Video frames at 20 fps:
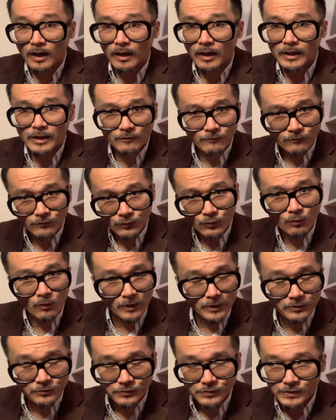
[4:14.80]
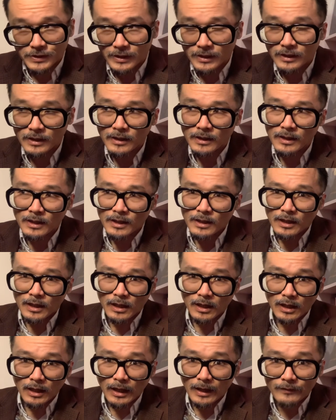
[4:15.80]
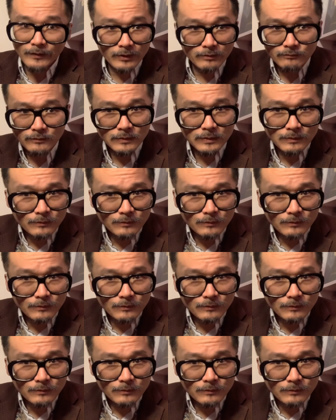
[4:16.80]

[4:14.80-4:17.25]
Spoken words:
if you are interested. And then,